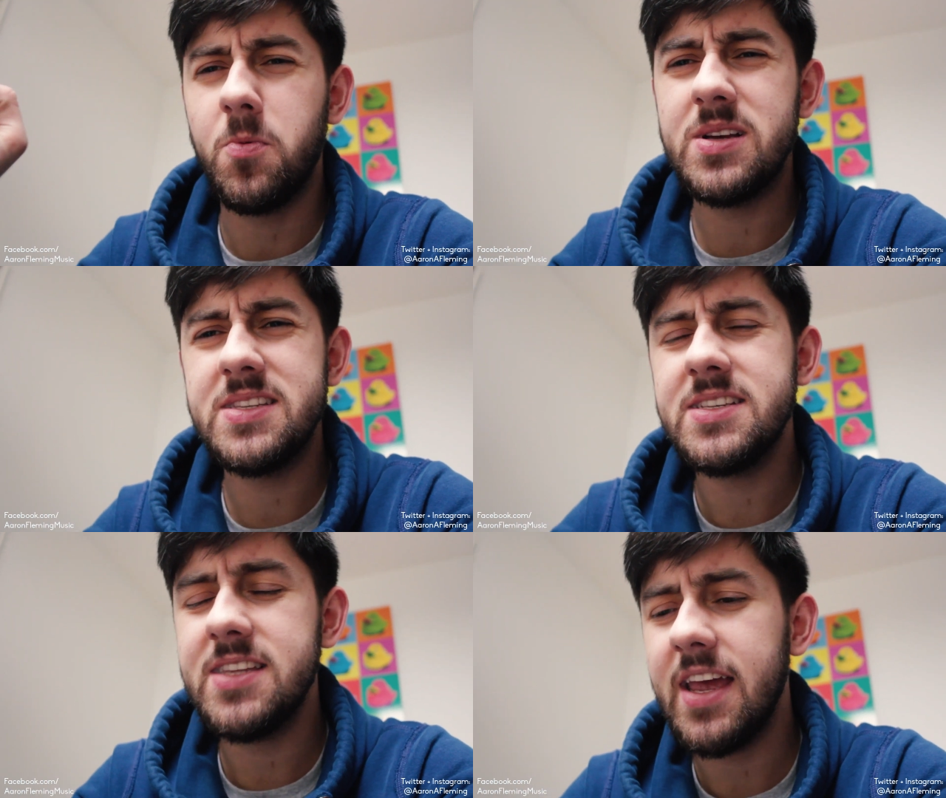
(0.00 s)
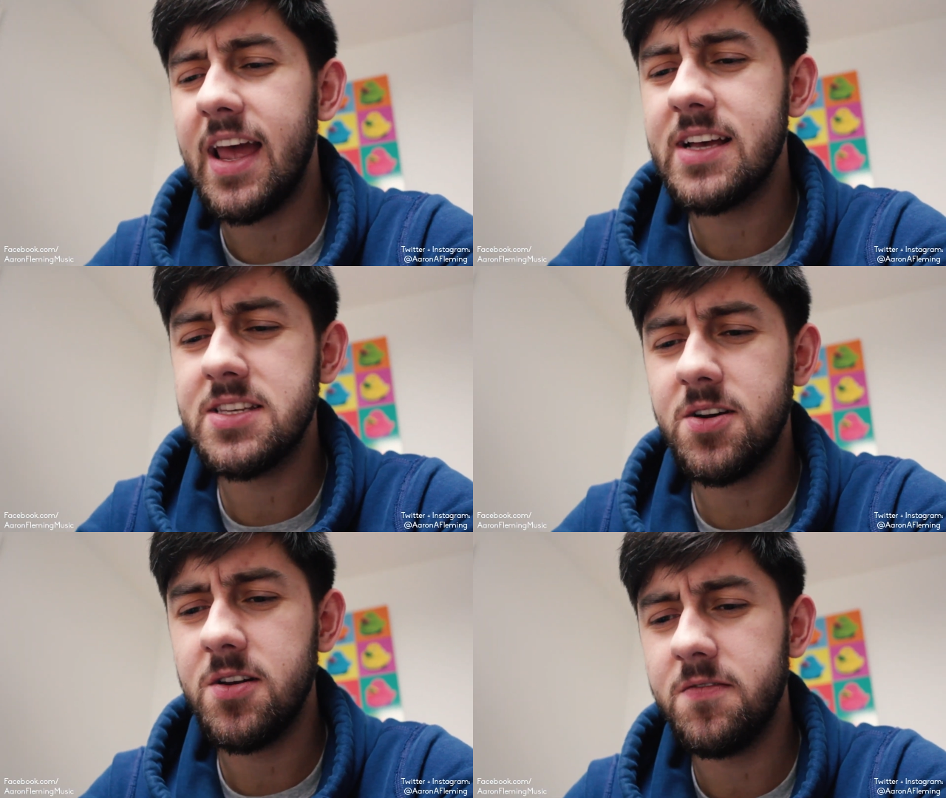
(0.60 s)
Whereas this thing
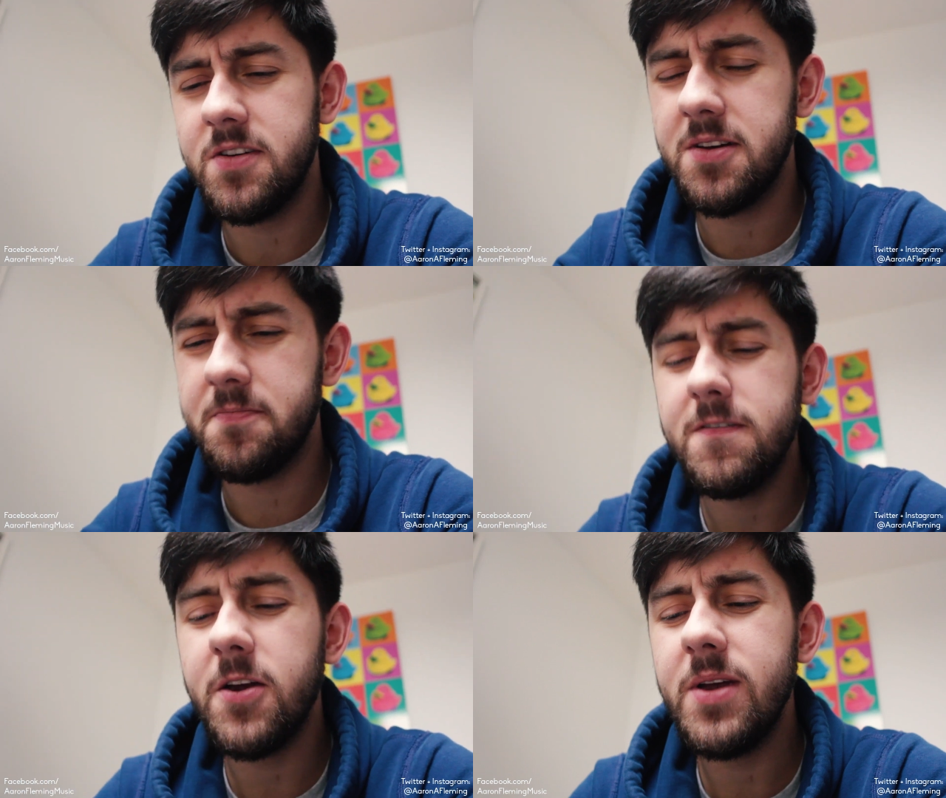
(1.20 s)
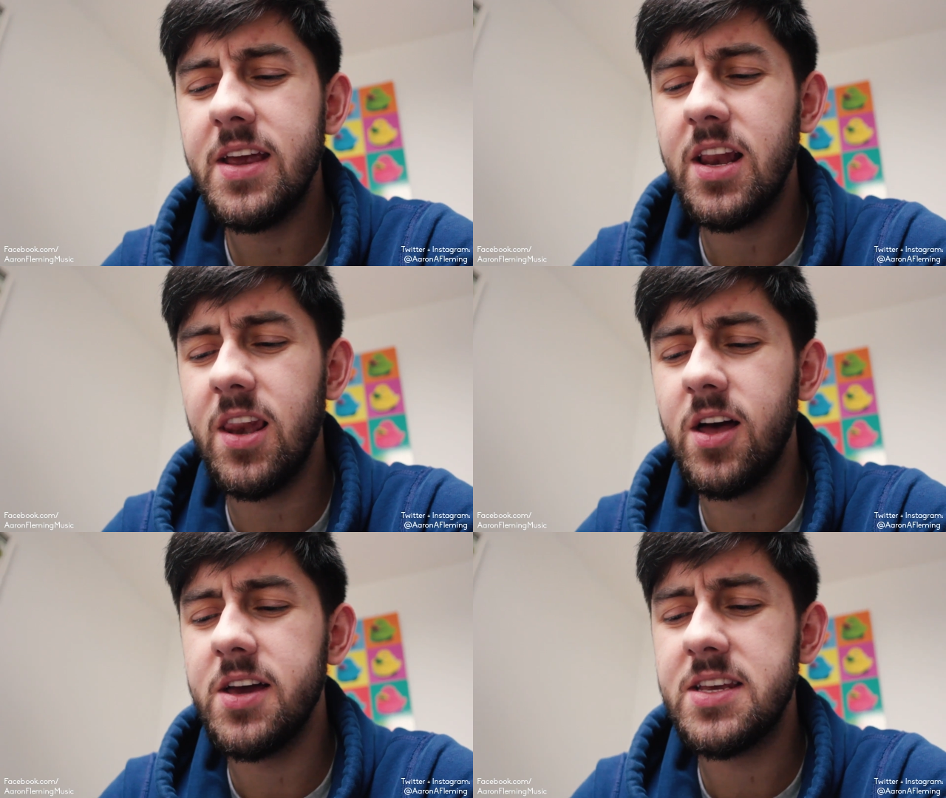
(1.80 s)
has a kind of a very
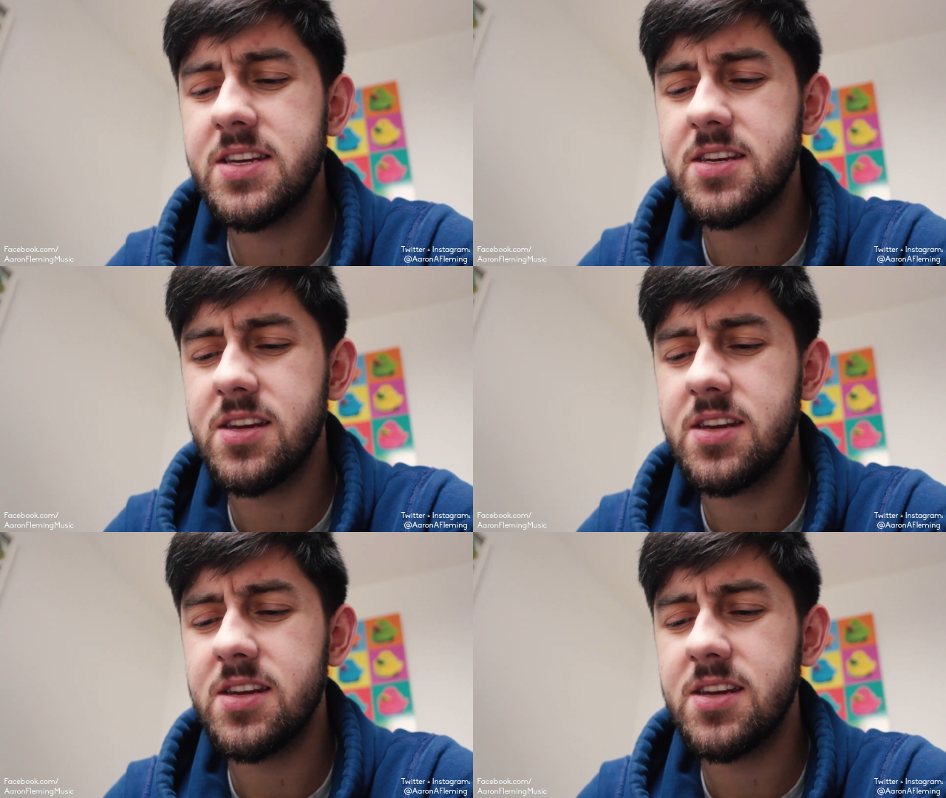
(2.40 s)
light,